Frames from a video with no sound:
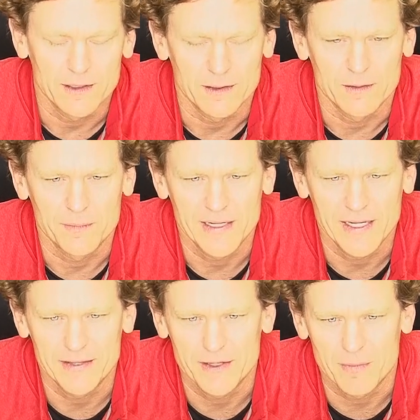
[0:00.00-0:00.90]
Um,
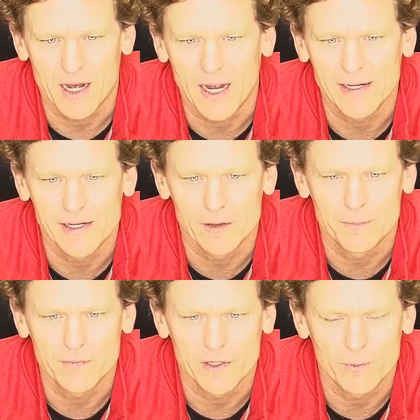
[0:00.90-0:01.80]
and then behind
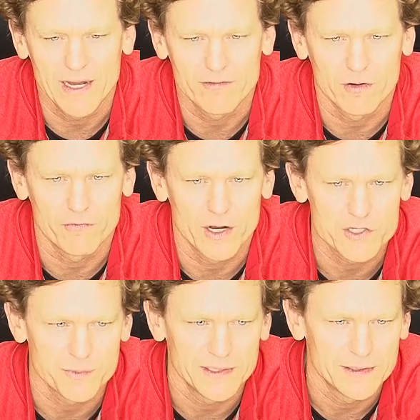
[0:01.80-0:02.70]
him, you know, we have our
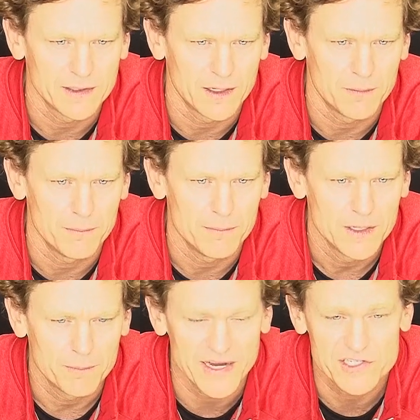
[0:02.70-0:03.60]
freshmen, um,
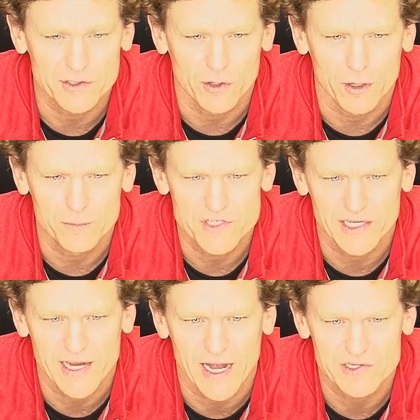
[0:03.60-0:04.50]
Mason Tharp,
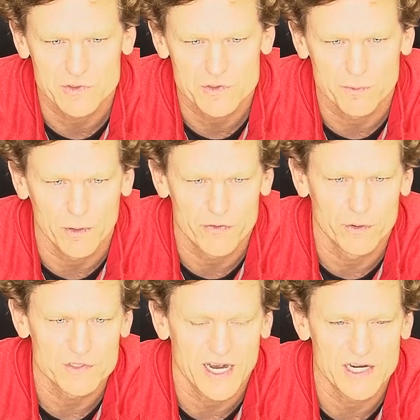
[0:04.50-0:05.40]
Jed Castles. Both of
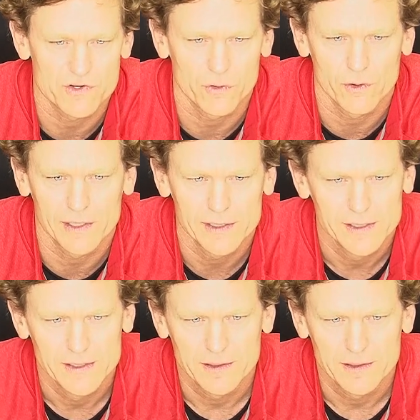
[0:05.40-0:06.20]
those guys are learning.